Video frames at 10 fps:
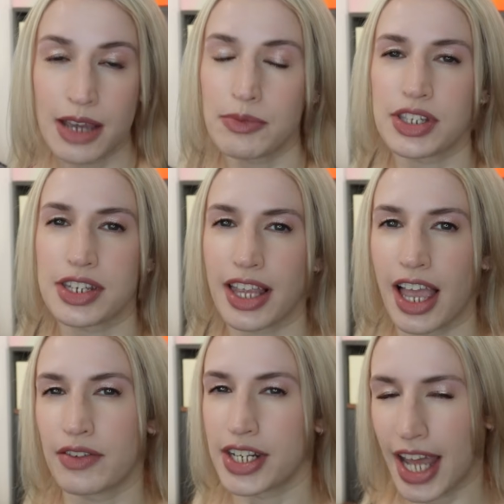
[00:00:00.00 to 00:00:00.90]
but still
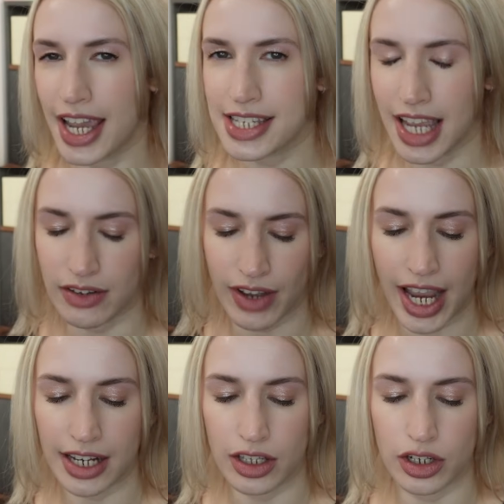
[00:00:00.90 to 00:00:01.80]
have a nice kind of
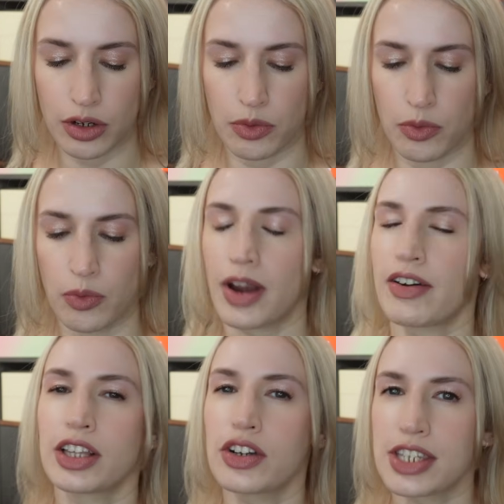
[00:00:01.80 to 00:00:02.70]
eye look where
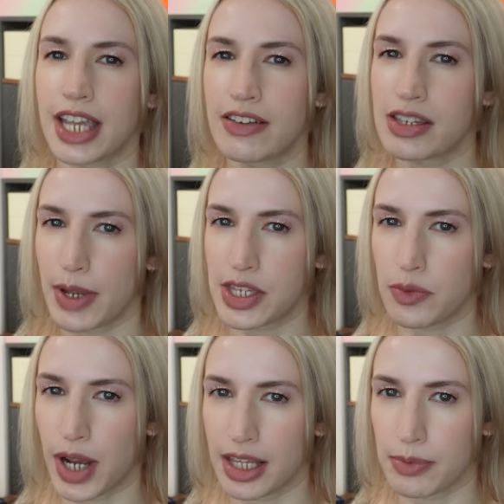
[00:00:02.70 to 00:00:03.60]
it looks like you spent
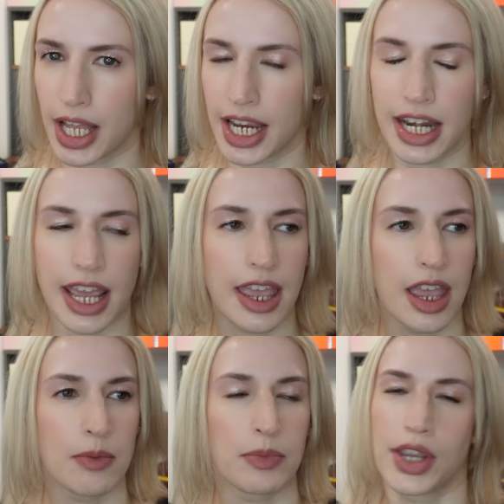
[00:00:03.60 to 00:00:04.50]
a while applying it,
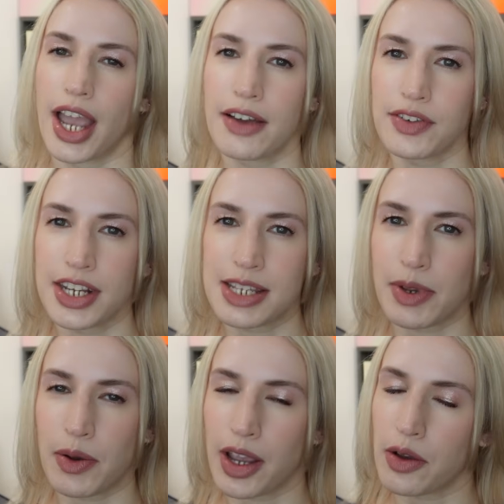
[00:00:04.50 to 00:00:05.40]
but you haven't, it's
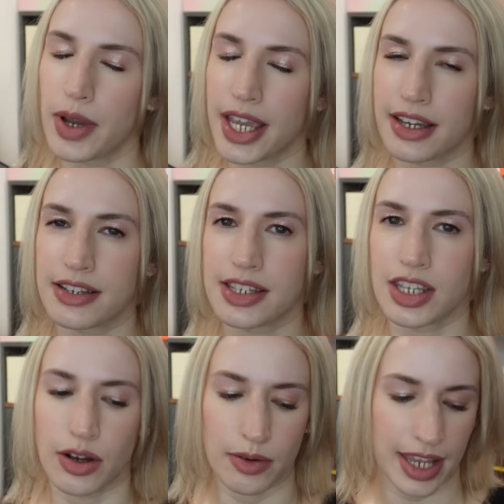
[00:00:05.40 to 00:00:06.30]
been quite quick.
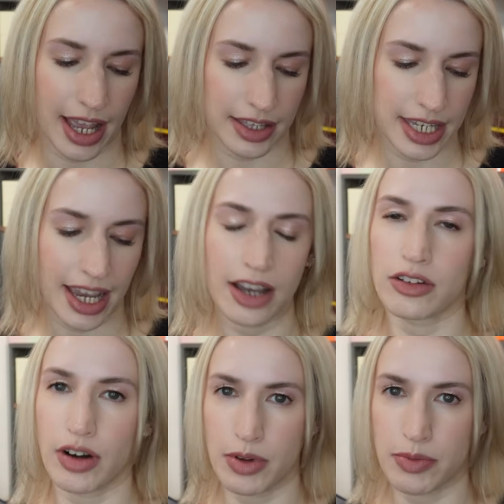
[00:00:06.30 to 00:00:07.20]
So yeah, you can't
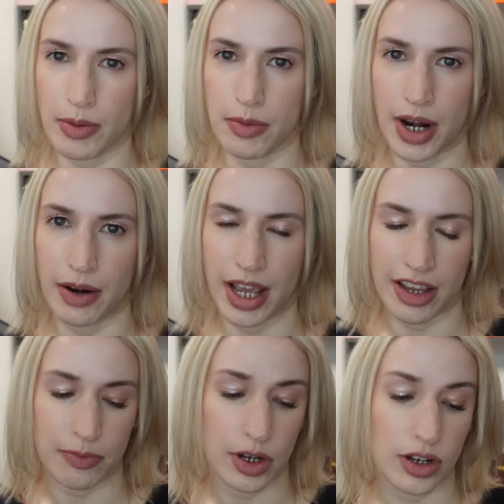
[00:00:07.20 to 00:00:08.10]
go wrong with Bobbi Brown.
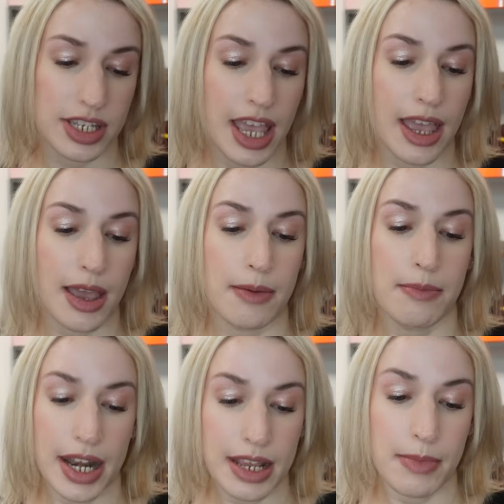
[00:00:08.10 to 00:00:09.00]
I have bought
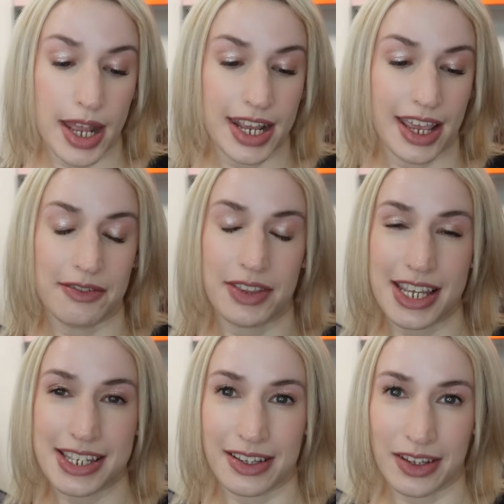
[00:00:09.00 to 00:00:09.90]
many, many of
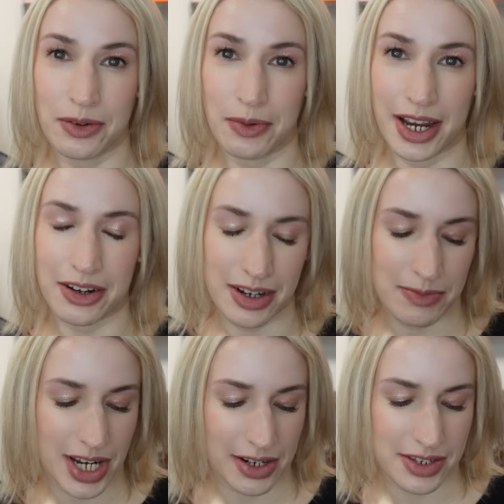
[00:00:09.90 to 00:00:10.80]
these long wear
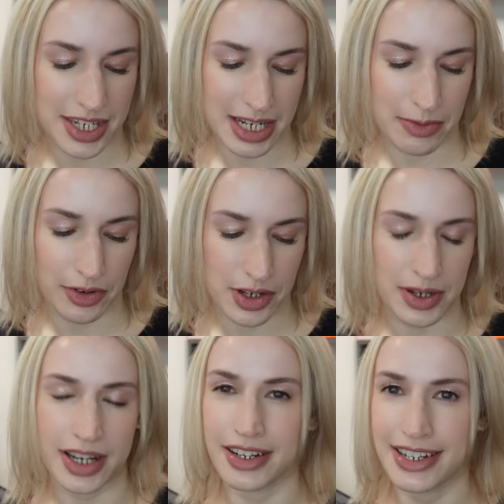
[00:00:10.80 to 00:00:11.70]
cream shadow sticks before,
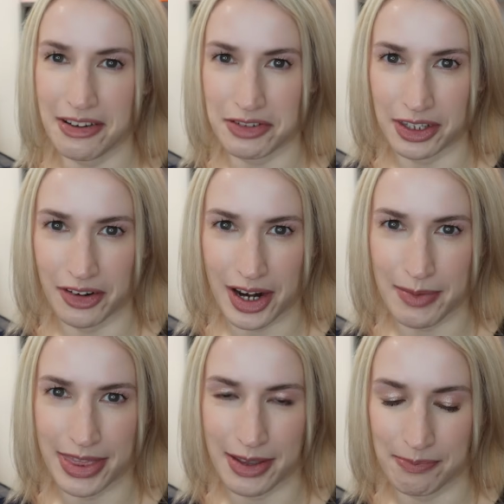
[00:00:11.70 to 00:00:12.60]
so I can definitely
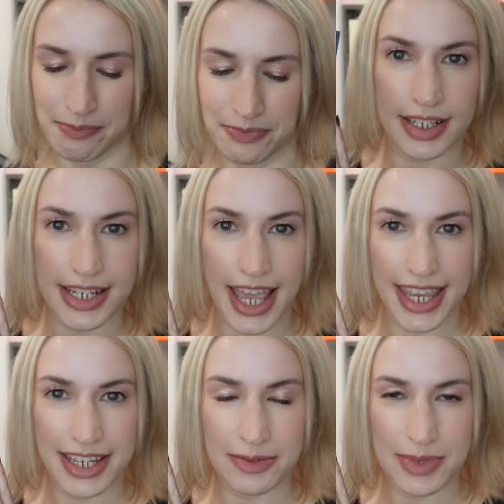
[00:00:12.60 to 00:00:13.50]
recommend them.
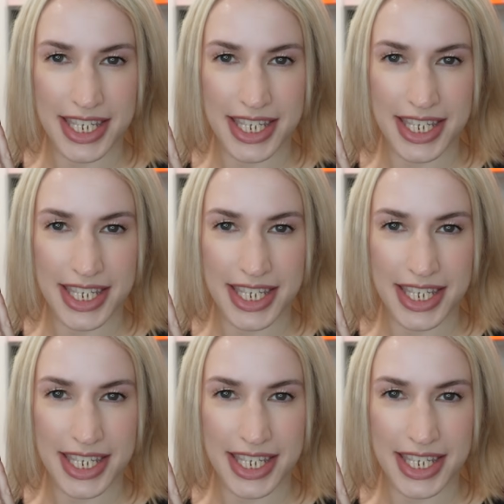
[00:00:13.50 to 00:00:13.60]
Day number